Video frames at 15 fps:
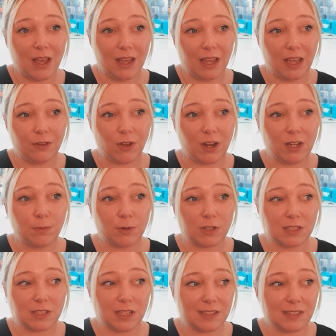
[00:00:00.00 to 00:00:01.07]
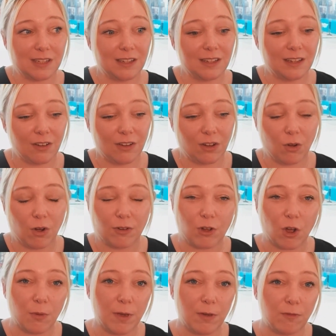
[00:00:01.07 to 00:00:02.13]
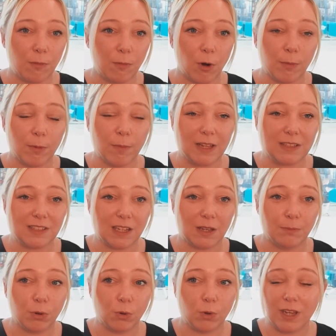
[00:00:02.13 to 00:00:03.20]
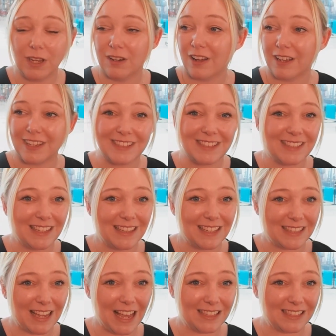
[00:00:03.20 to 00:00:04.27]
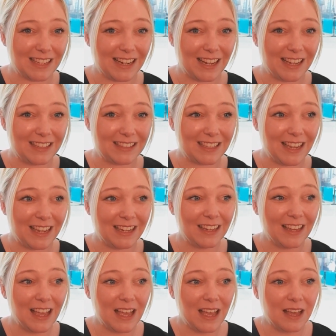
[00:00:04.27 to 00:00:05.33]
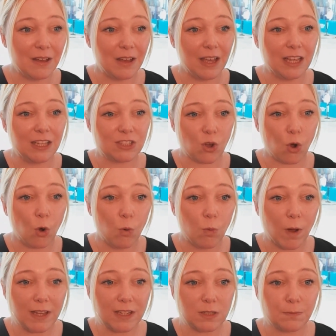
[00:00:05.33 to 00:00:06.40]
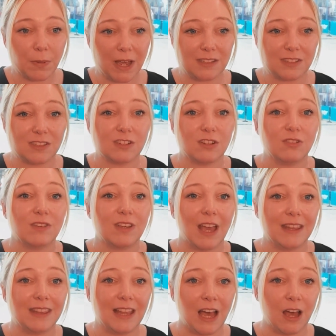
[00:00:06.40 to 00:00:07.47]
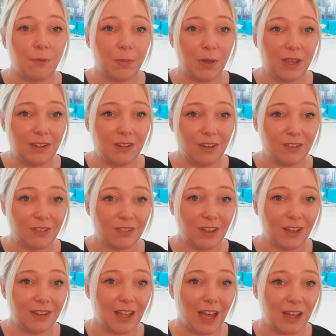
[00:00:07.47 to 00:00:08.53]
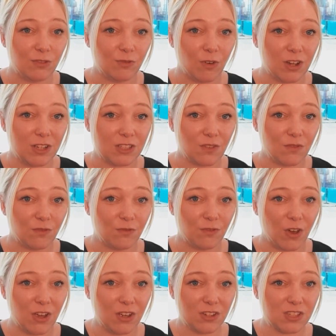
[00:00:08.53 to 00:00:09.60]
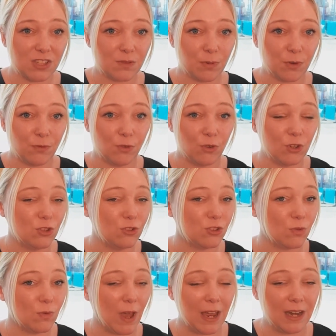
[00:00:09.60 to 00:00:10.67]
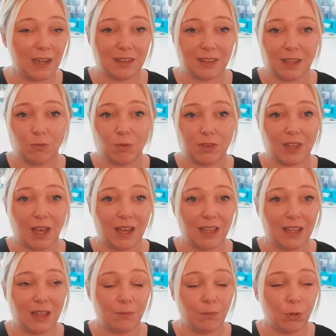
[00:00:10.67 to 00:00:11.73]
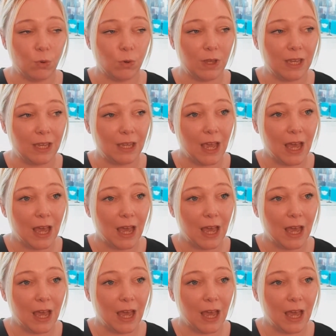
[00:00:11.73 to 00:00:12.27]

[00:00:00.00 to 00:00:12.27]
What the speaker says: if anybody's listening and going, oh, I've got a bit of a problematic employee and I can see this escalating, it's always best to get that opinion and that advice first before you do anything with that employee.